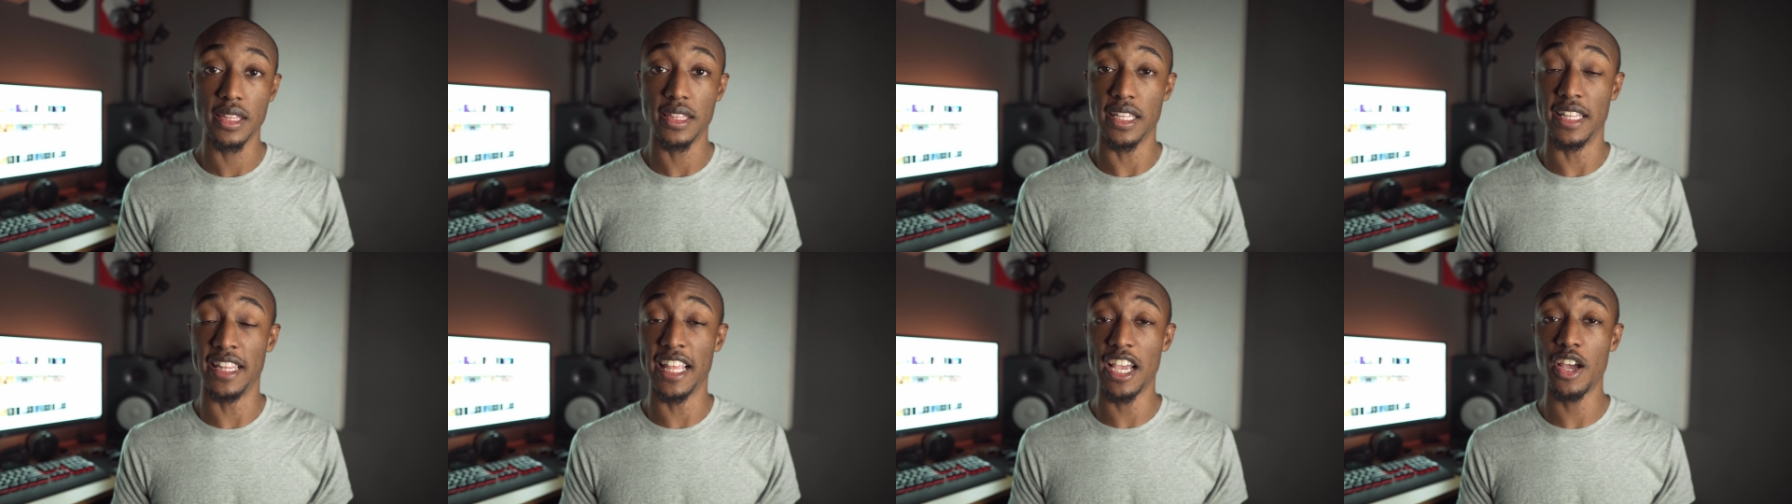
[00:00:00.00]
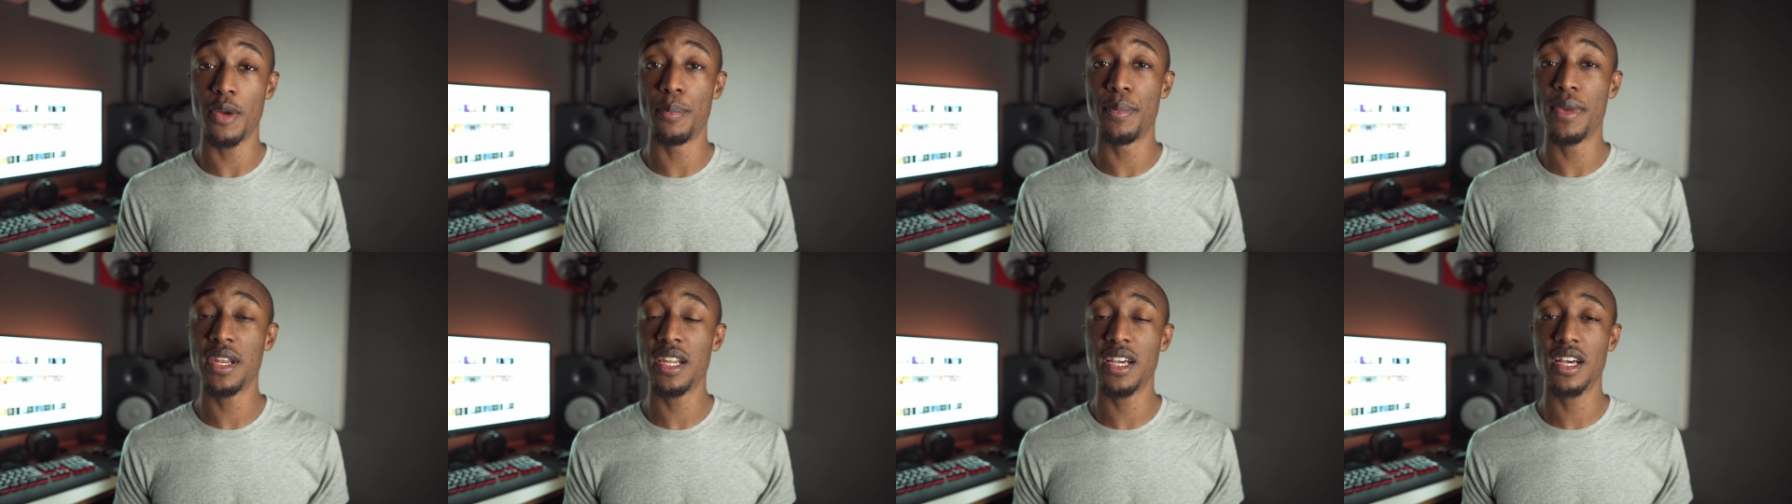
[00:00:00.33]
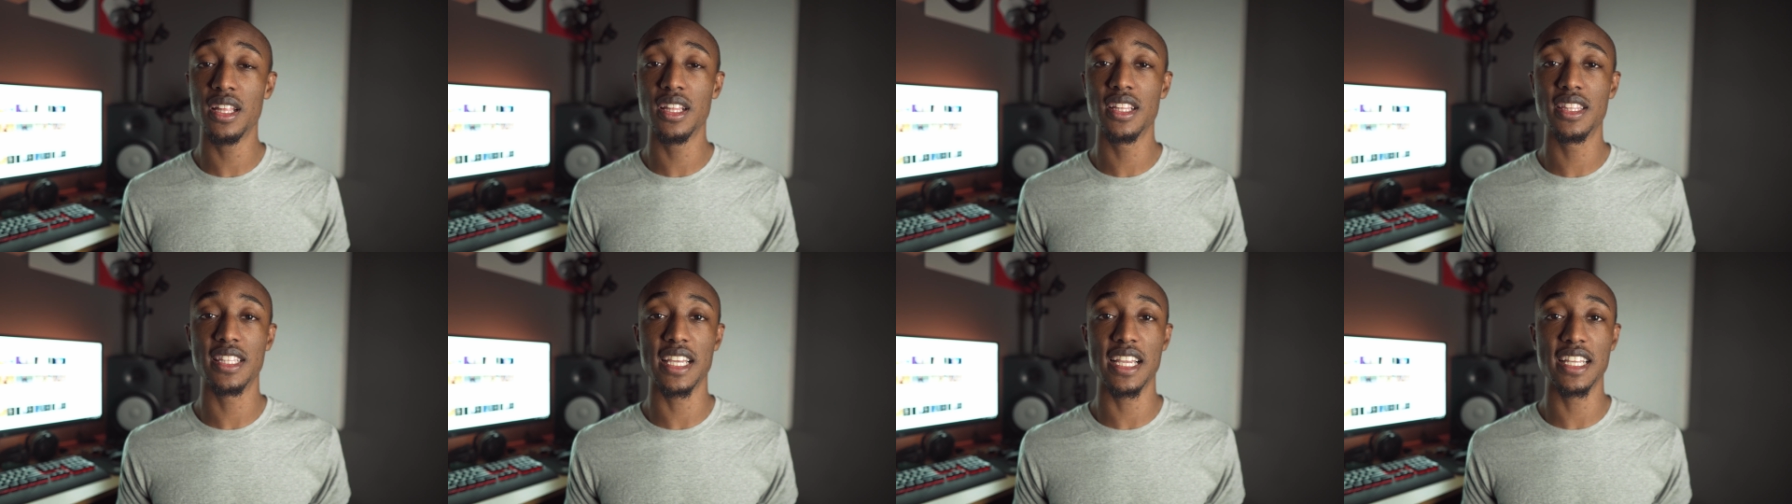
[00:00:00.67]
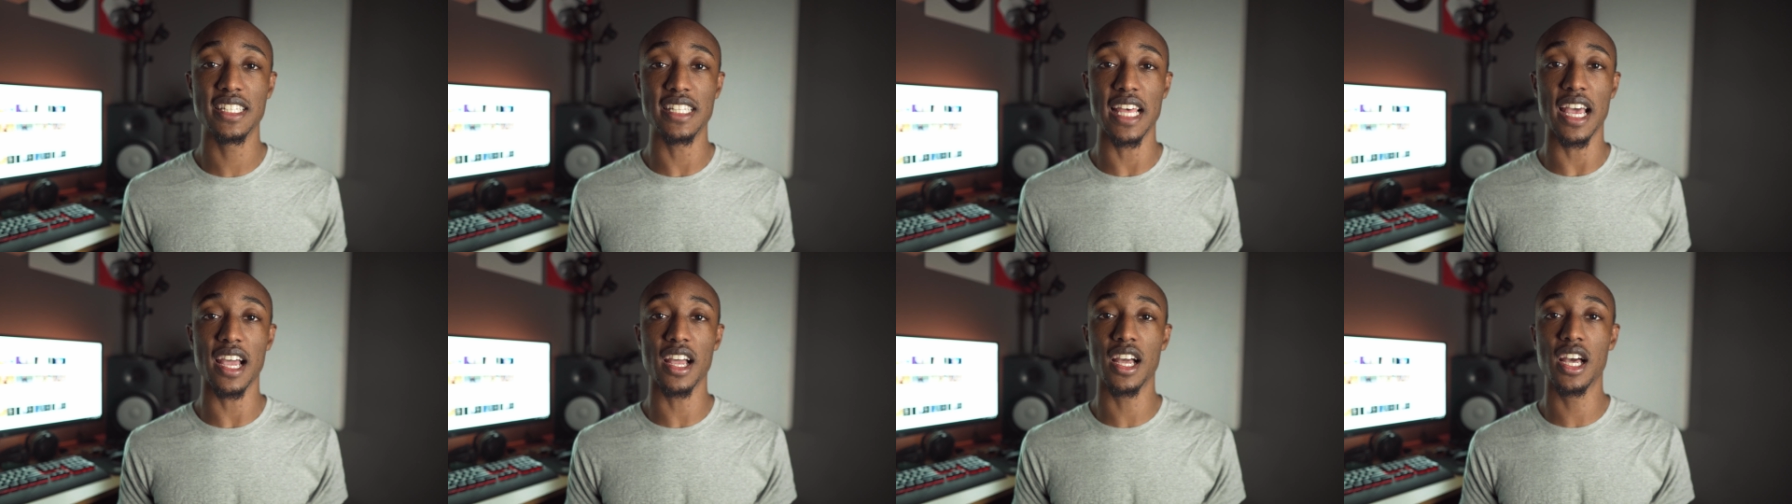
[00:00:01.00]
There are many other
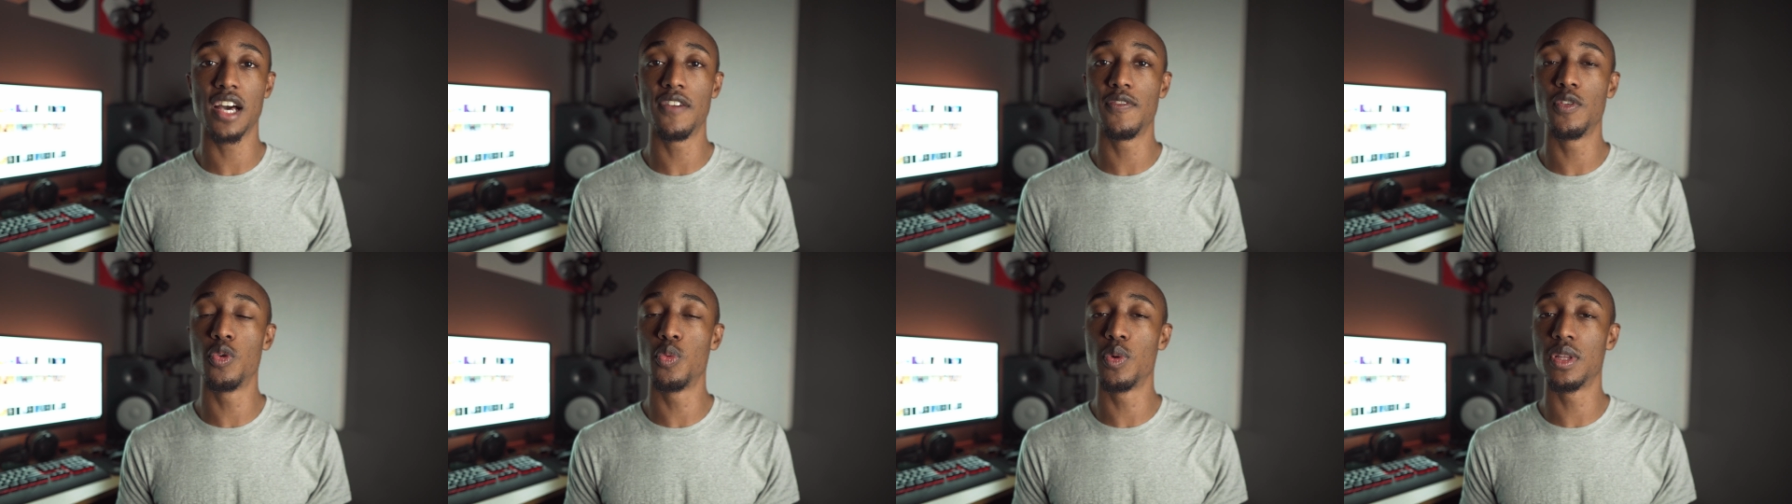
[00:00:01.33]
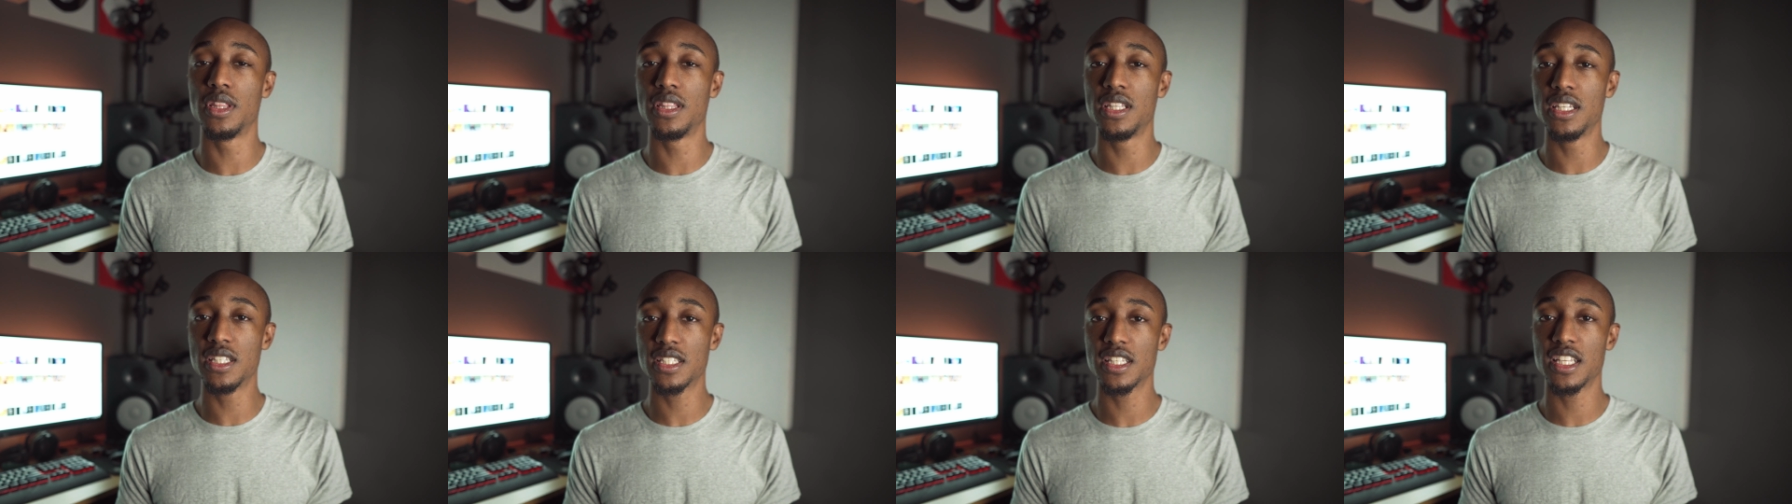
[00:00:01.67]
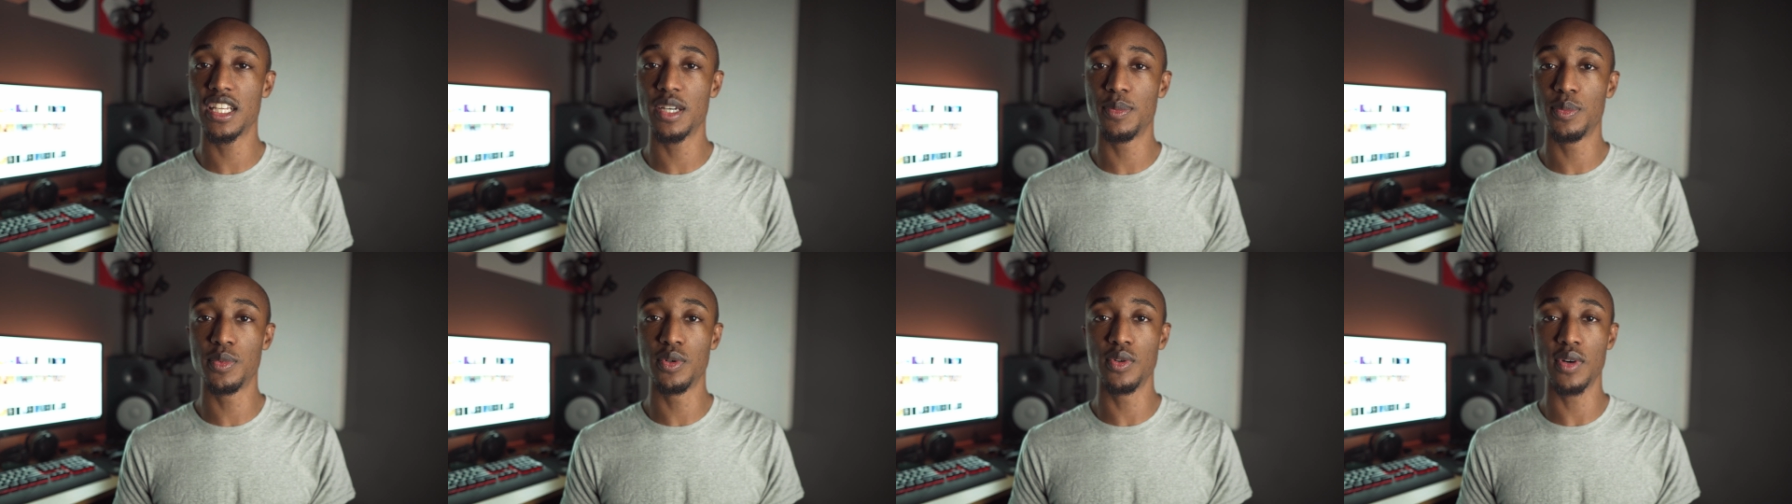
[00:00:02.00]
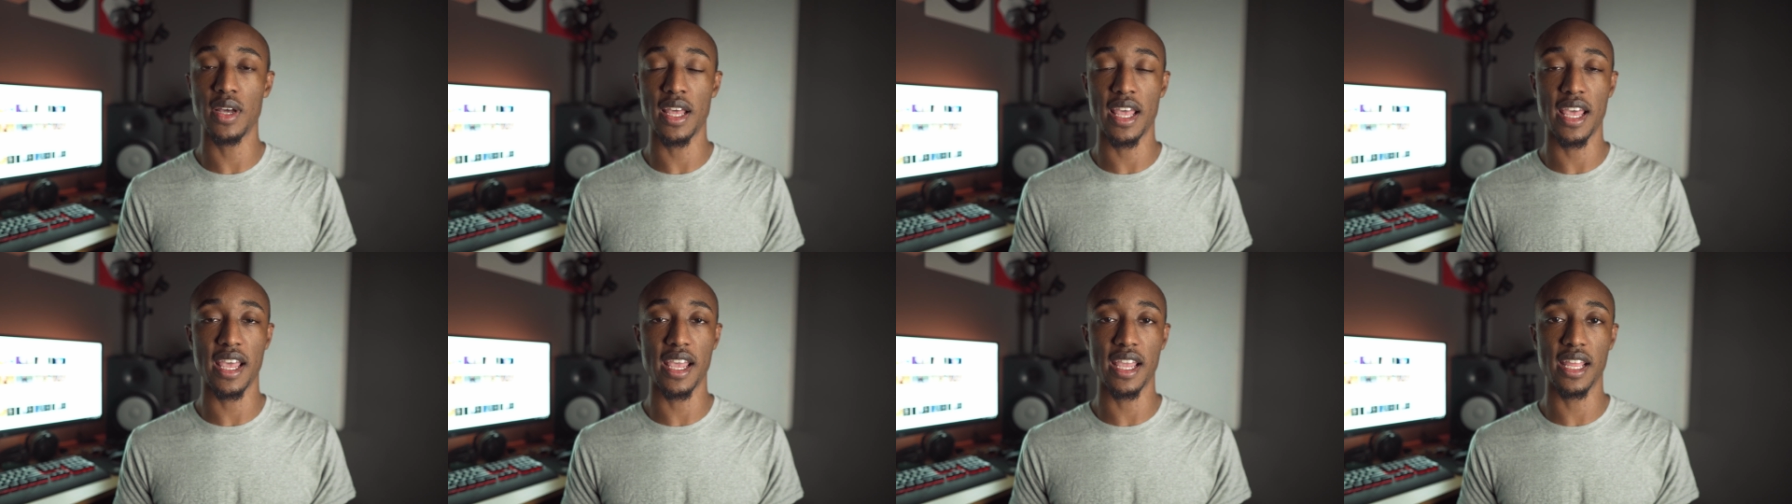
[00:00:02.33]
things I can cover with this
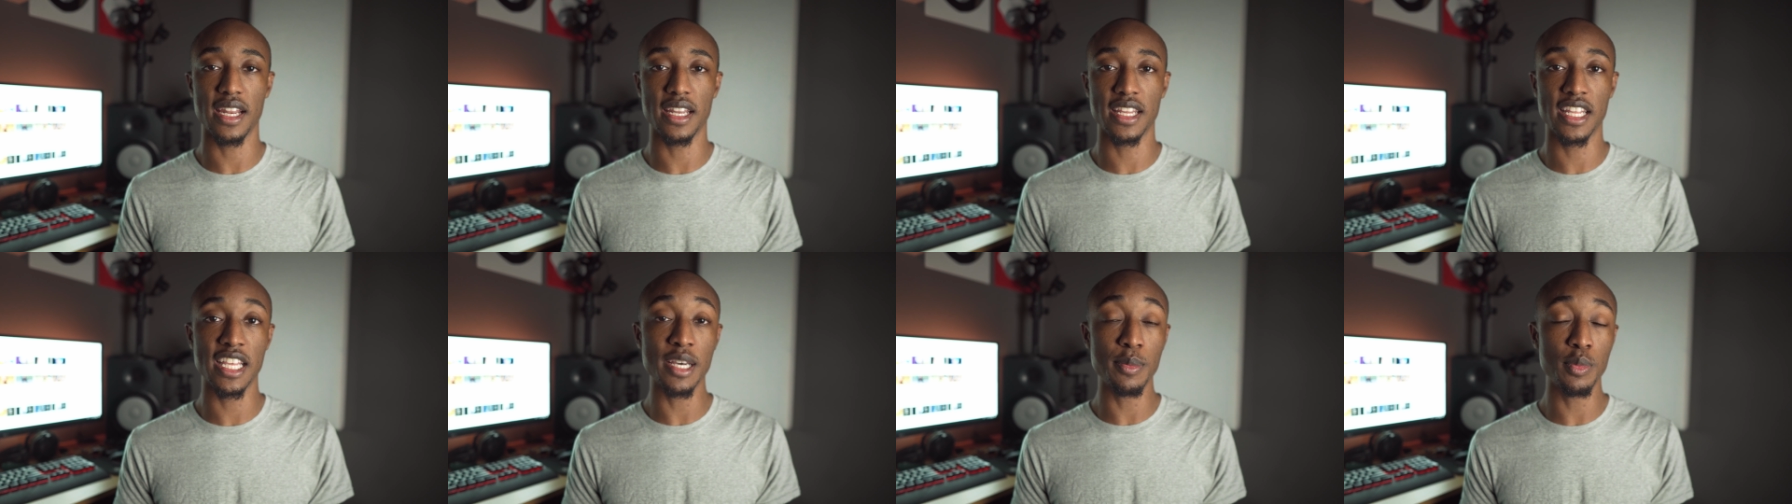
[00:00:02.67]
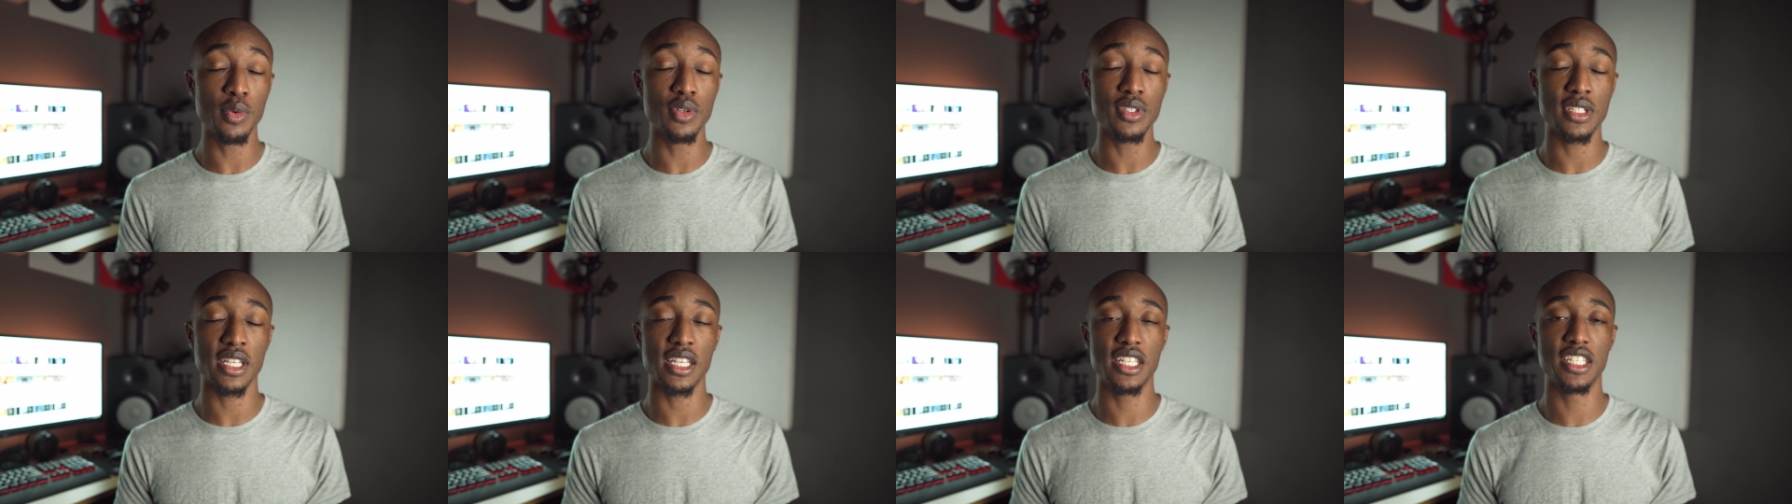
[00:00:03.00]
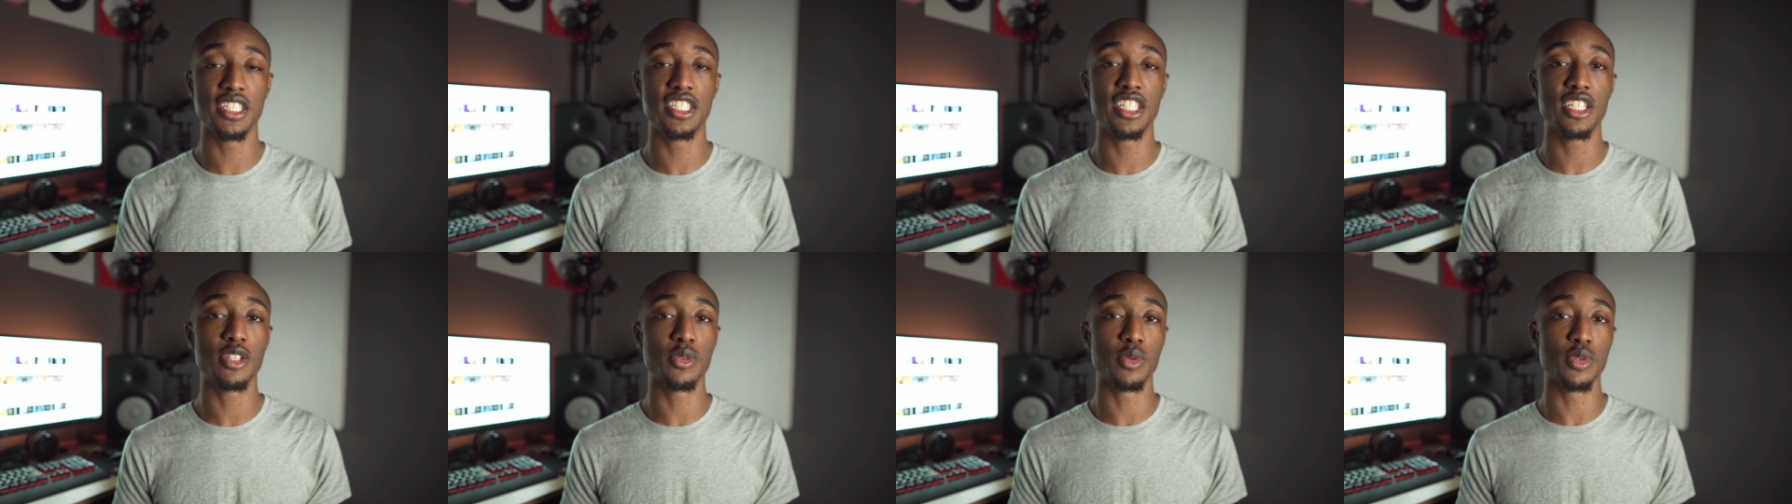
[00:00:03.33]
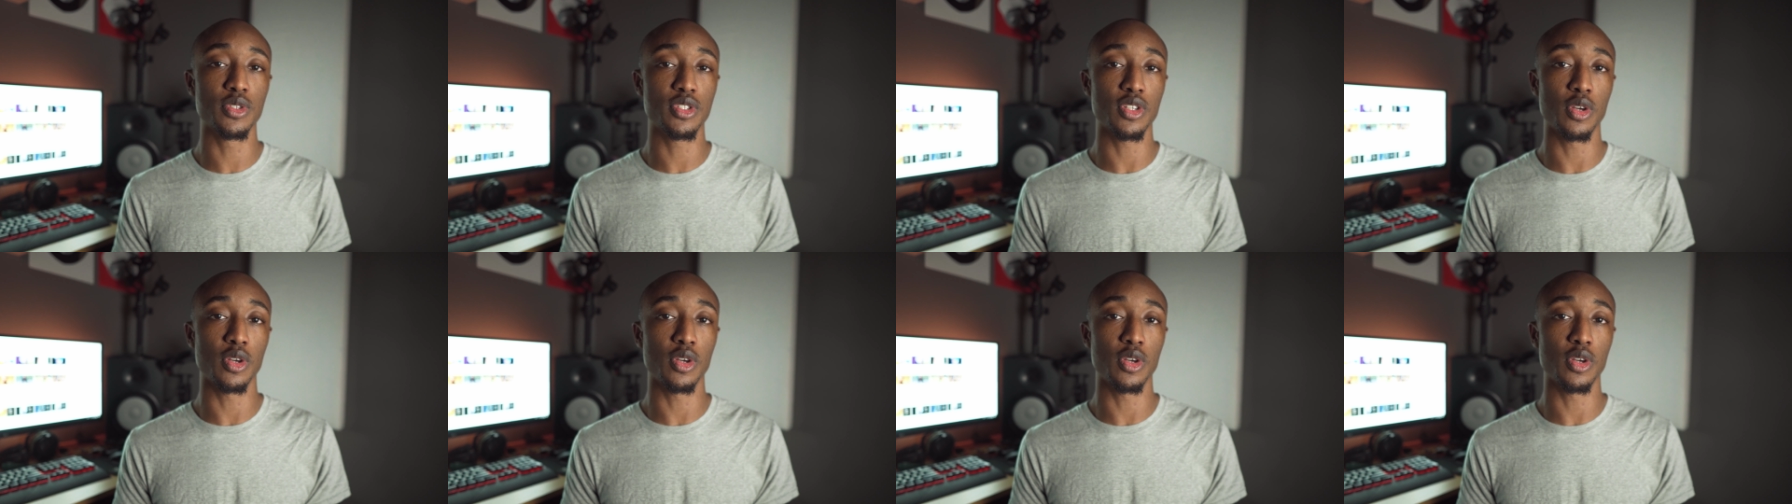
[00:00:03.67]
gimbal and gimbals in general,